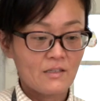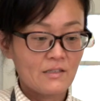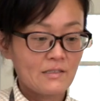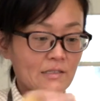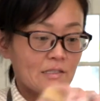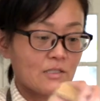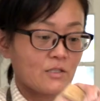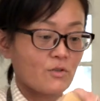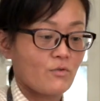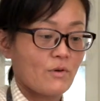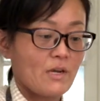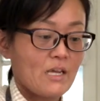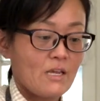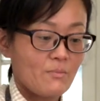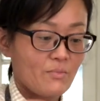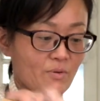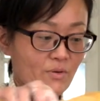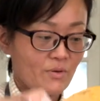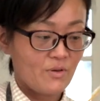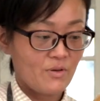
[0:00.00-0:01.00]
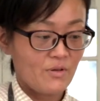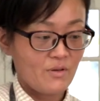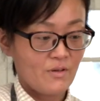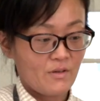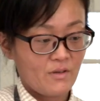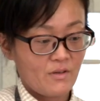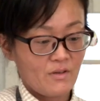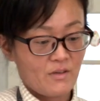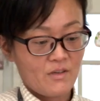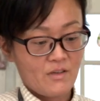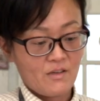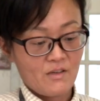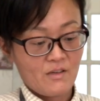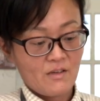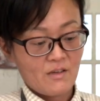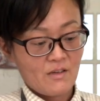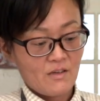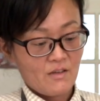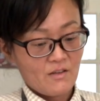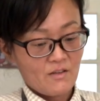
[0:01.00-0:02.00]
scrape
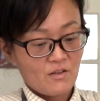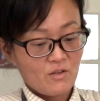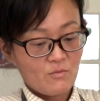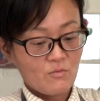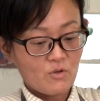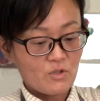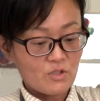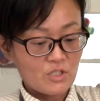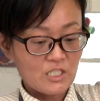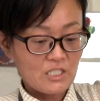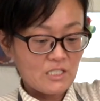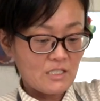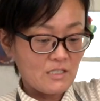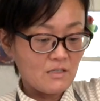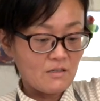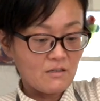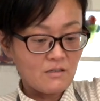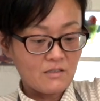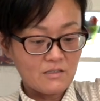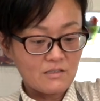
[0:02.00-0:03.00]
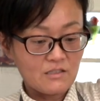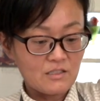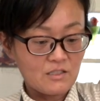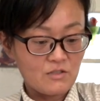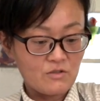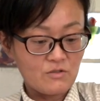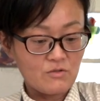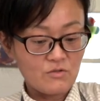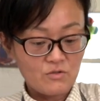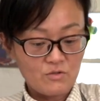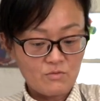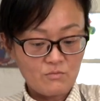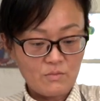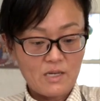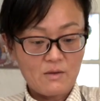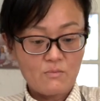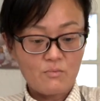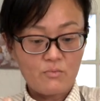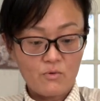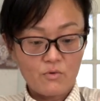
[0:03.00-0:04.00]
the mochi onto
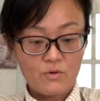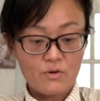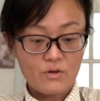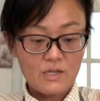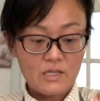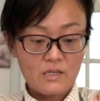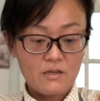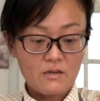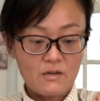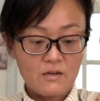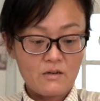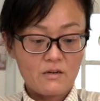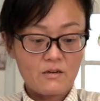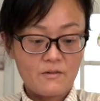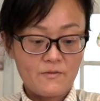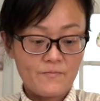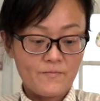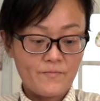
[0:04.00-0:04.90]
my board here.